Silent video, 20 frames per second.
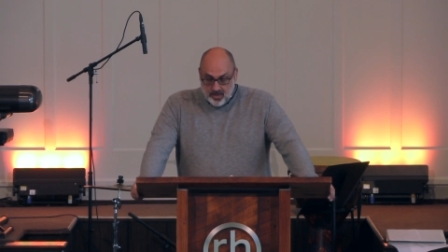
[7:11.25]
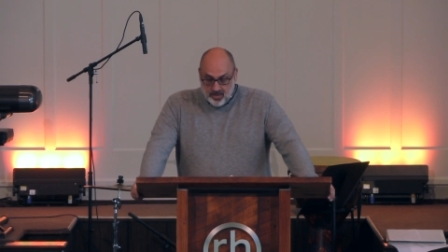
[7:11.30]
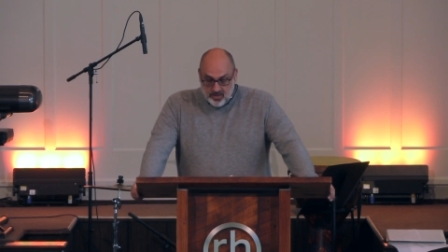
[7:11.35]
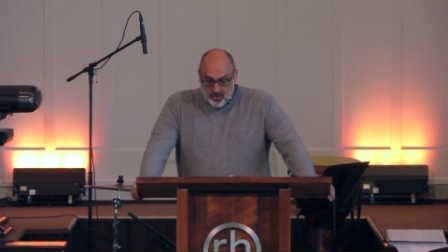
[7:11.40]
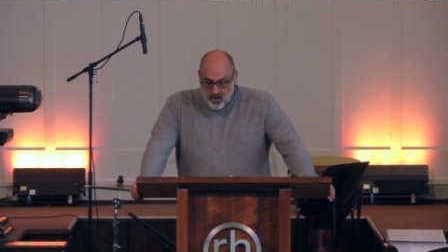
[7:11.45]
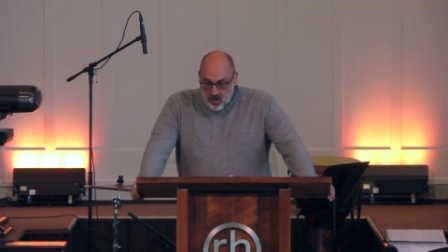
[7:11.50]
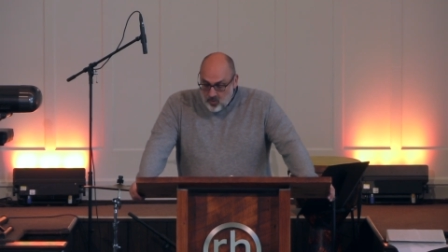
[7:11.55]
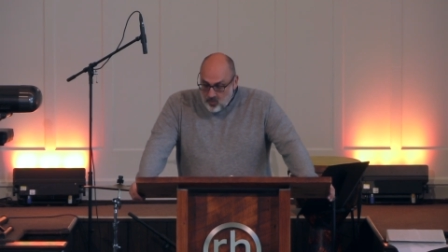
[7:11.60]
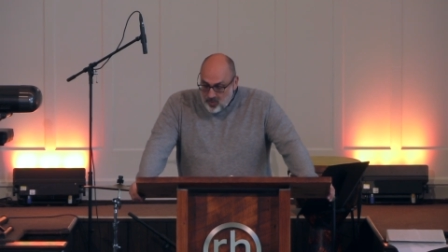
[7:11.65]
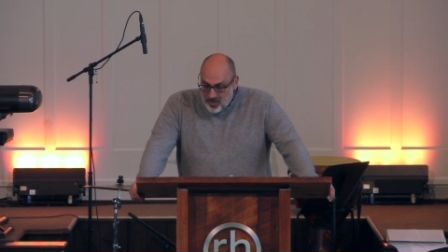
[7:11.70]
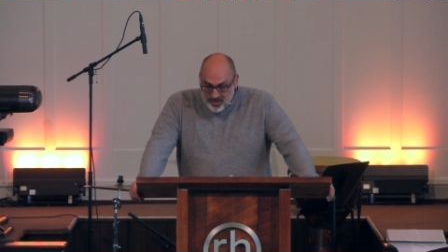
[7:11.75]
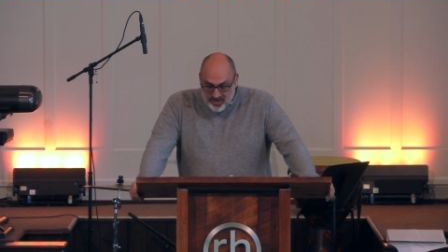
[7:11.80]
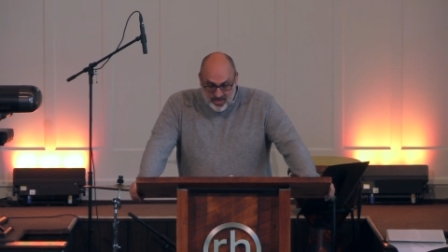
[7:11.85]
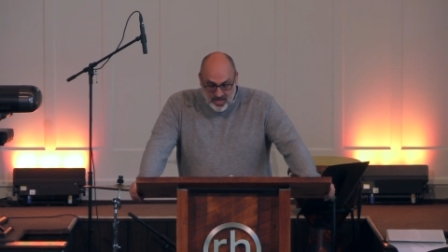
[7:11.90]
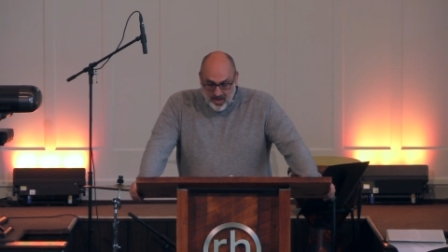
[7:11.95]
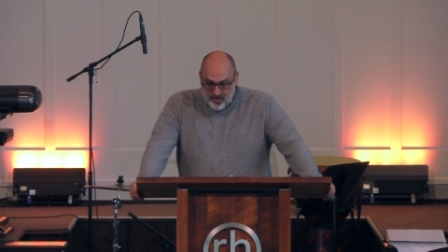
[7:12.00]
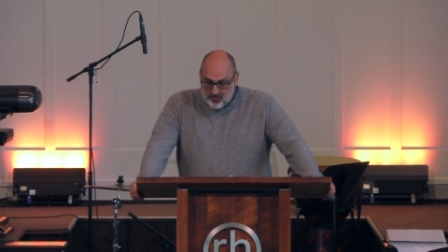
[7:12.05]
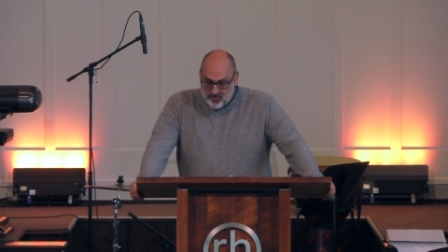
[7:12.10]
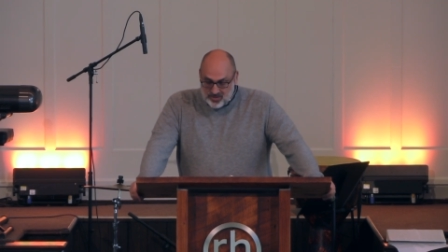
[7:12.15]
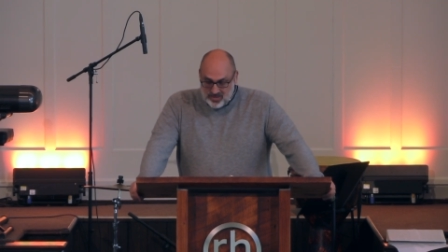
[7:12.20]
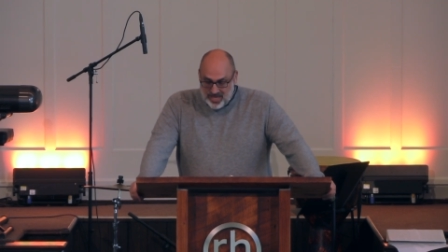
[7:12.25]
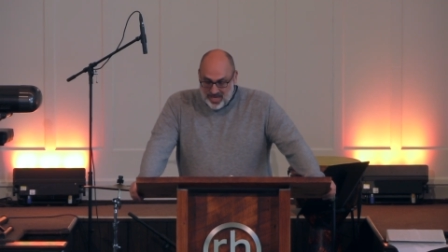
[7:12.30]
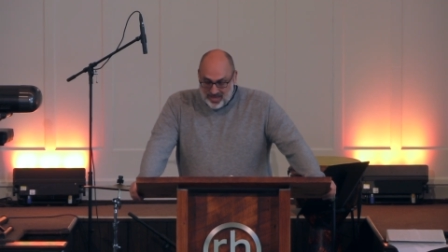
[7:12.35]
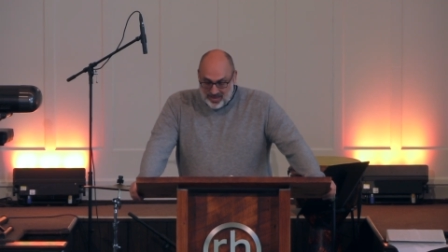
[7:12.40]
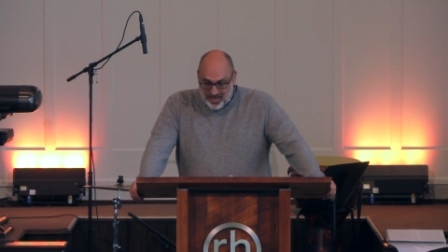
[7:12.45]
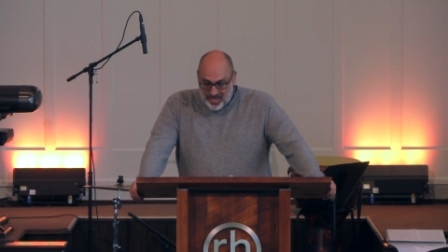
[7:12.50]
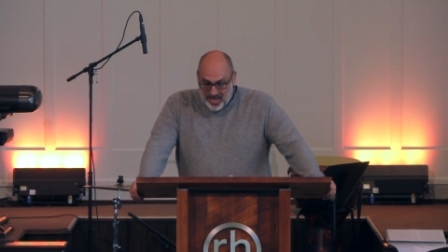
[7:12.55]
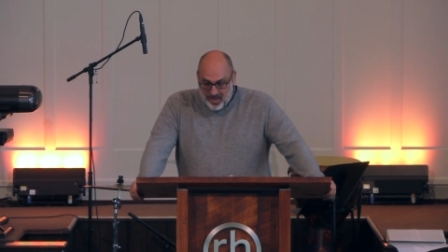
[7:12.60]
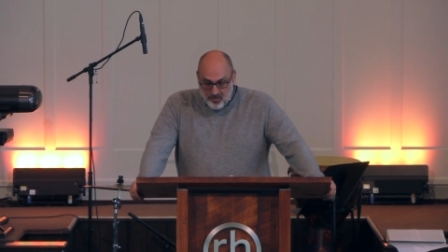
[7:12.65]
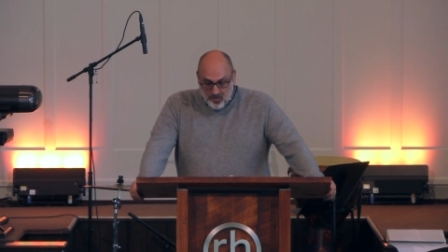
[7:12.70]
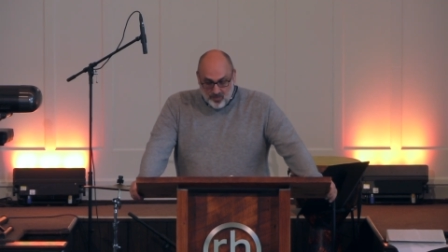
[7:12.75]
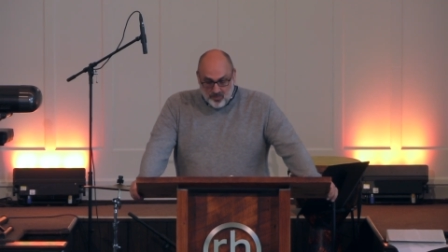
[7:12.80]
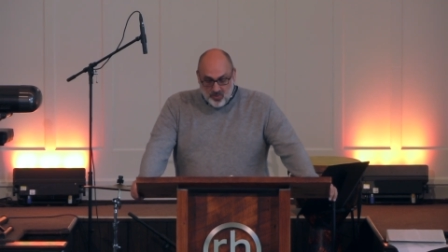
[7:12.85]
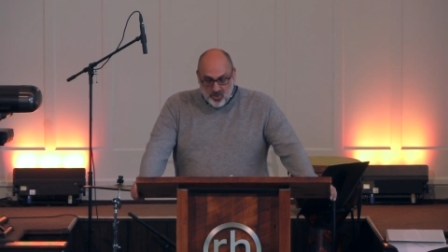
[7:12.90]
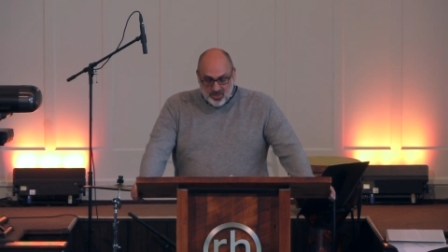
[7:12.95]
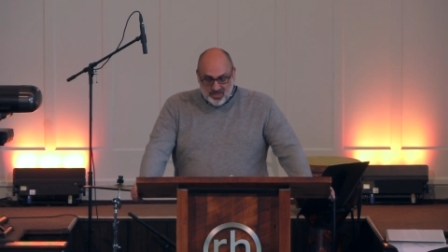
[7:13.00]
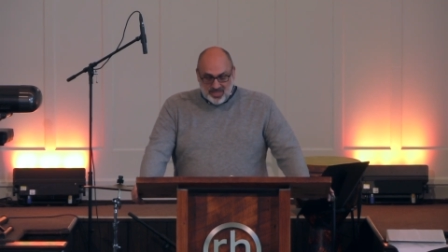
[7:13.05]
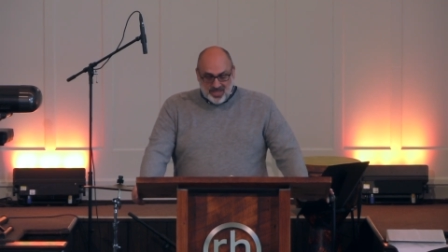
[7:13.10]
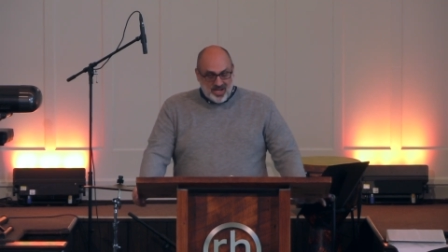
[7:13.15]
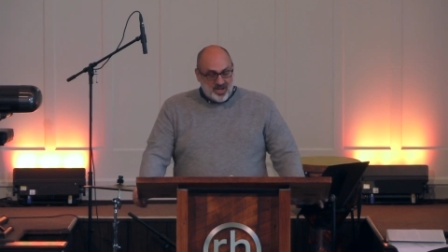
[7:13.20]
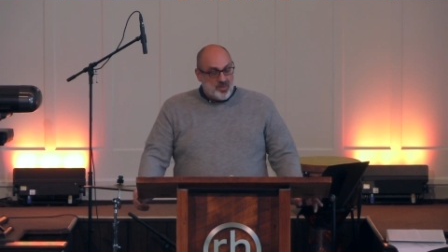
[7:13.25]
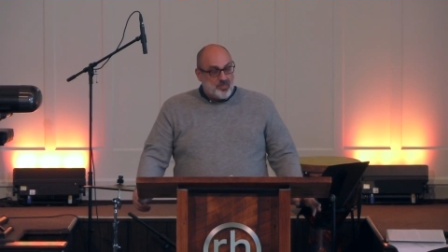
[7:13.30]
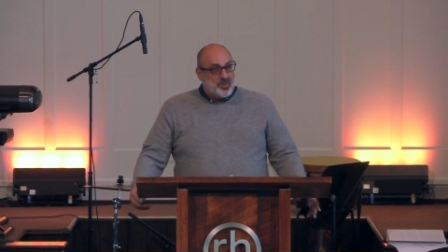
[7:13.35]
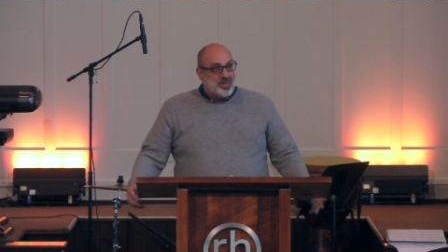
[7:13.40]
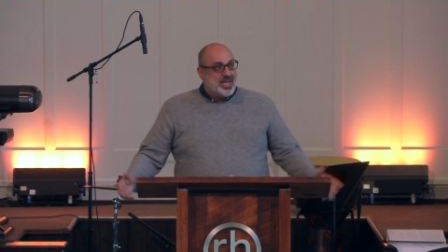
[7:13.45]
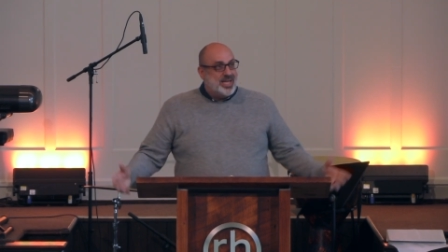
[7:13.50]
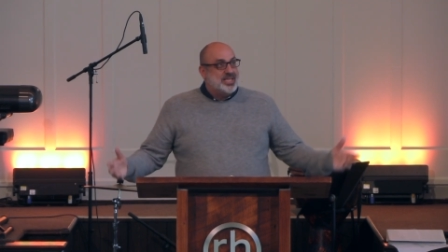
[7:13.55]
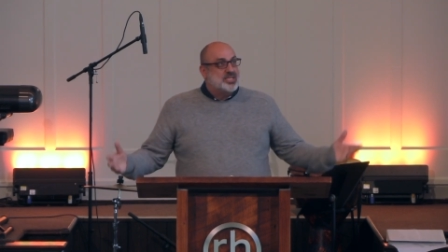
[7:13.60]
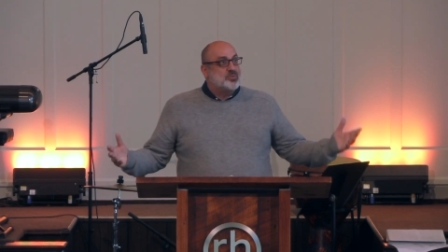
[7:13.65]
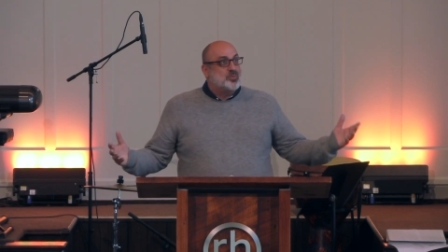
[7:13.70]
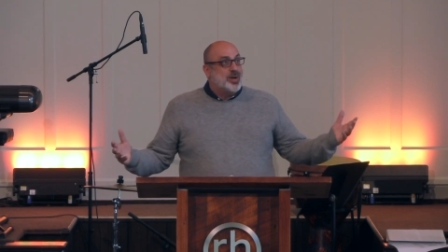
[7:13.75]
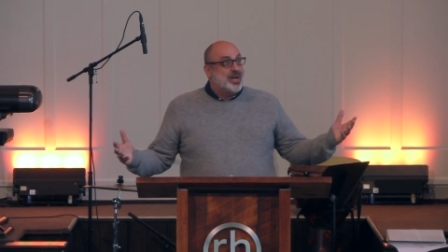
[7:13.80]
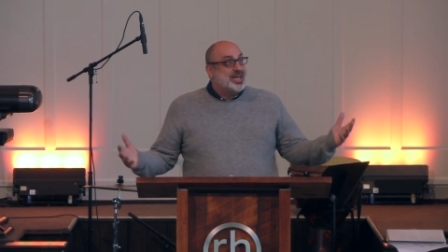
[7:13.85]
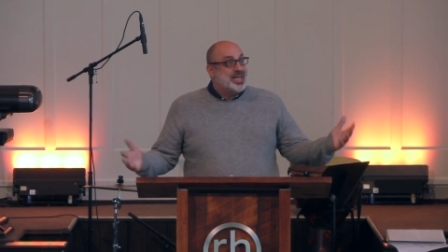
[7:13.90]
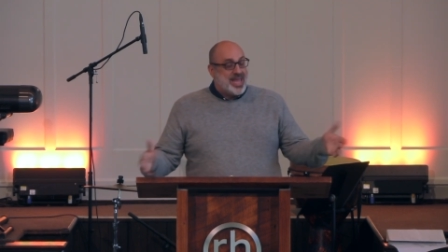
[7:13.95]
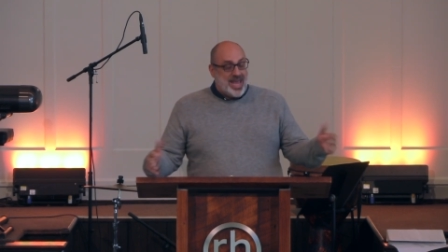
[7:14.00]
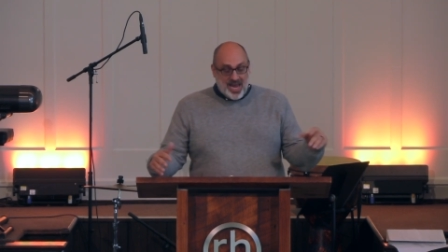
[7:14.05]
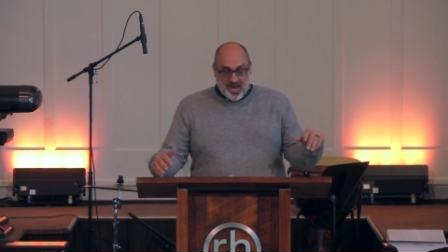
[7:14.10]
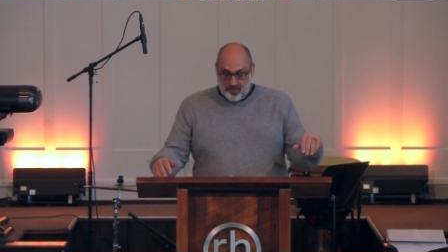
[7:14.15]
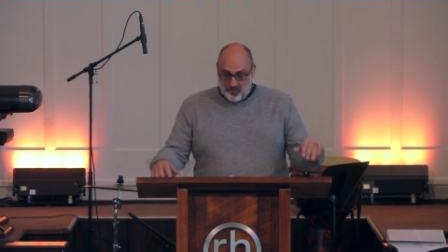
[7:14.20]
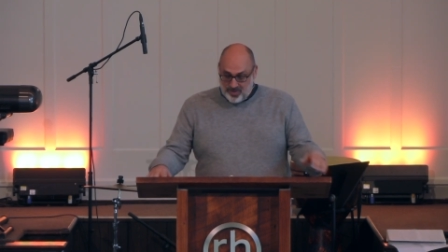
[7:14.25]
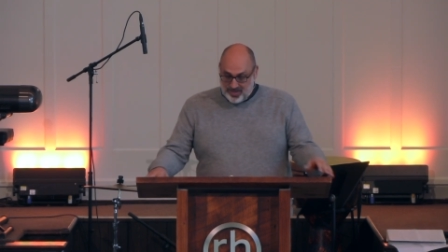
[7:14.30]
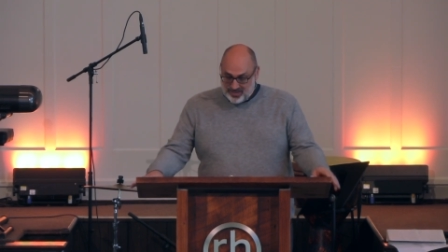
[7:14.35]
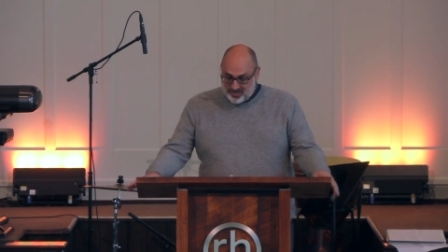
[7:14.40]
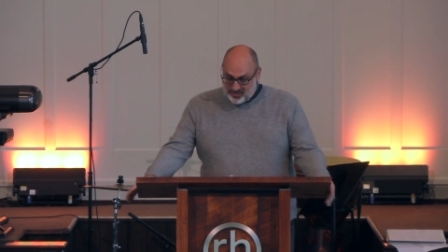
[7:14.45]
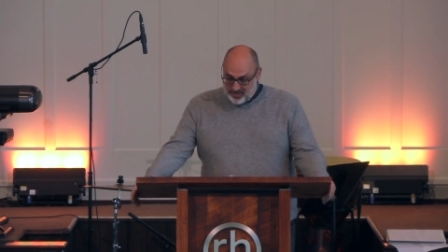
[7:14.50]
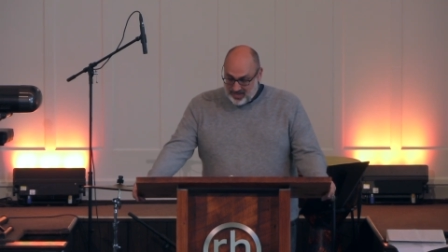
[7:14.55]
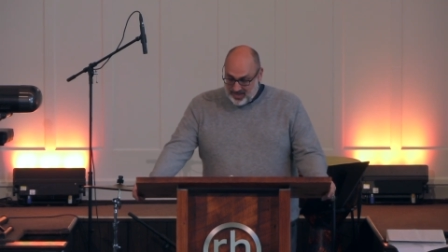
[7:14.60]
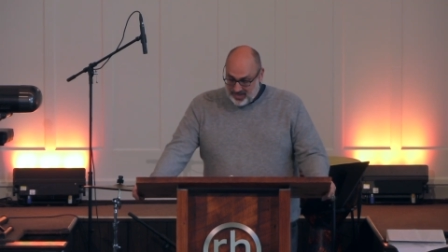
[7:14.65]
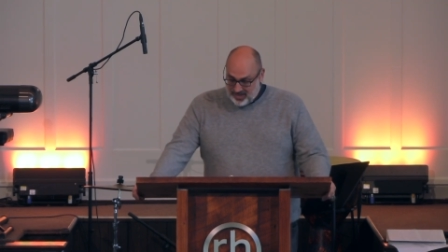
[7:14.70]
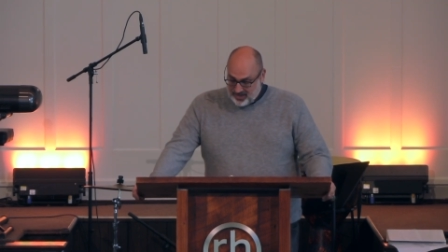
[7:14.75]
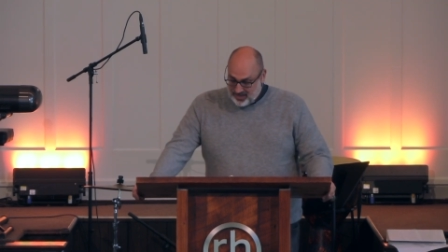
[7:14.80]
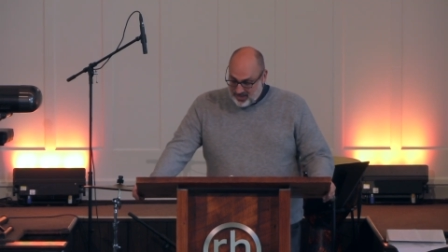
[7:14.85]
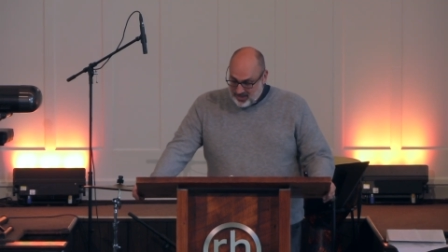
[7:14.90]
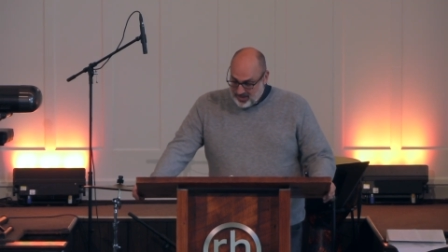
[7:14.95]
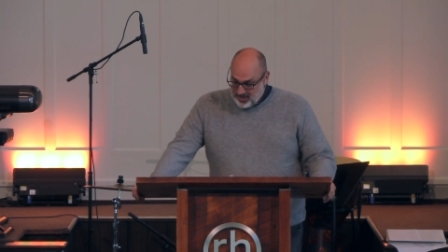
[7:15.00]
No one covers that lamp or puts it in a place where it can't be seen.